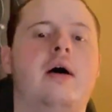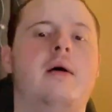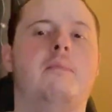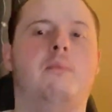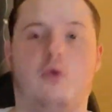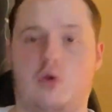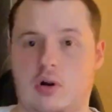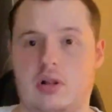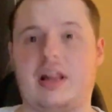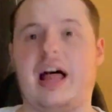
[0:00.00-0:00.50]

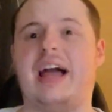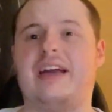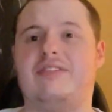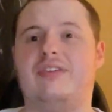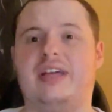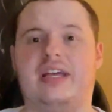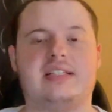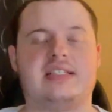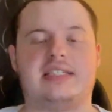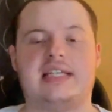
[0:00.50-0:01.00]
More
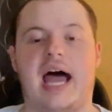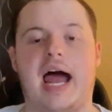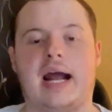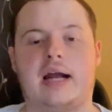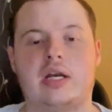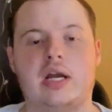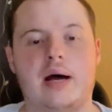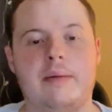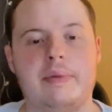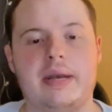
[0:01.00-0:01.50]
likely a
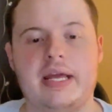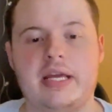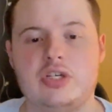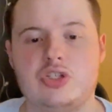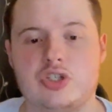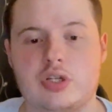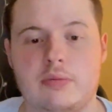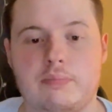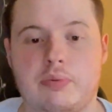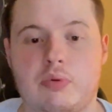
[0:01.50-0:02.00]
SAG
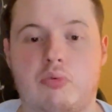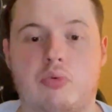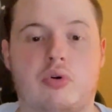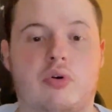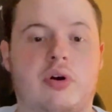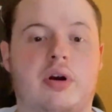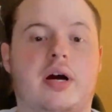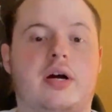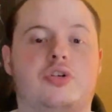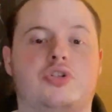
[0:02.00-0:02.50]
nomination, but
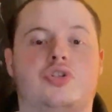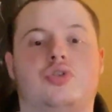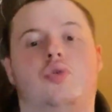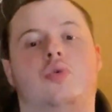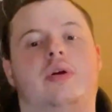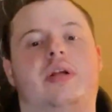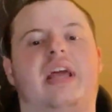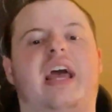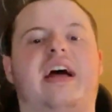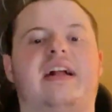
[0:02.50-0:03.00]
we're not
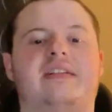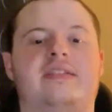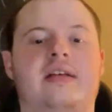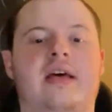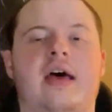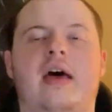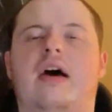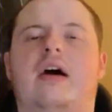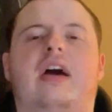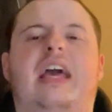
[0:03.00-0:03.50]
sure yet
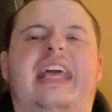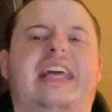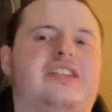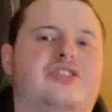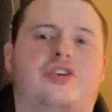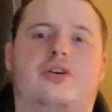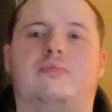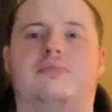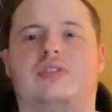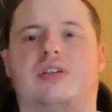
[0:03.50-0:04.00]
in
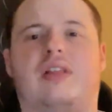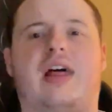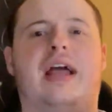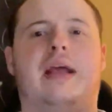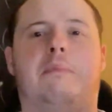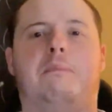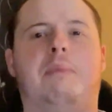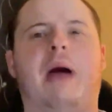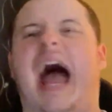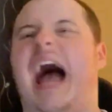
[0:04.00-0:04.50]
terms of
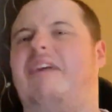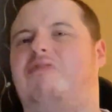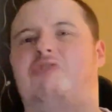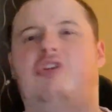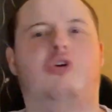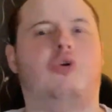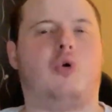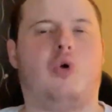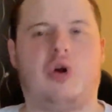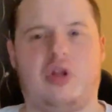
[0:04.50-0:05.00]
like
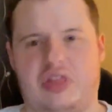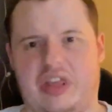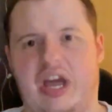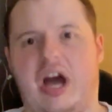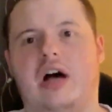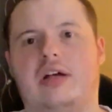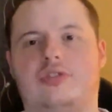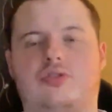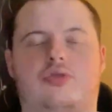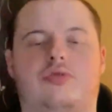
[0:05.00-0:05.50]
BAFTA or the
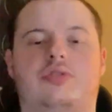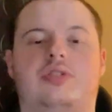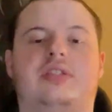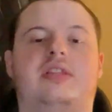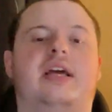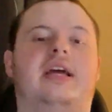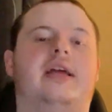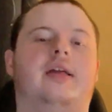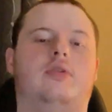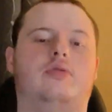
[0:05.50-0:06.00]
Oscars
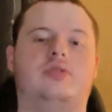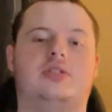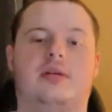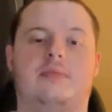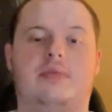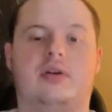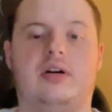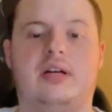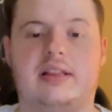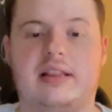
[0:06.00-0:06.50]
thing or
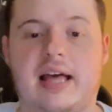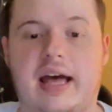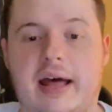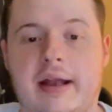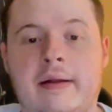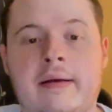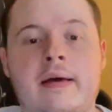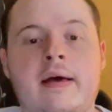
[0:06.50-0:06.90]
something like that.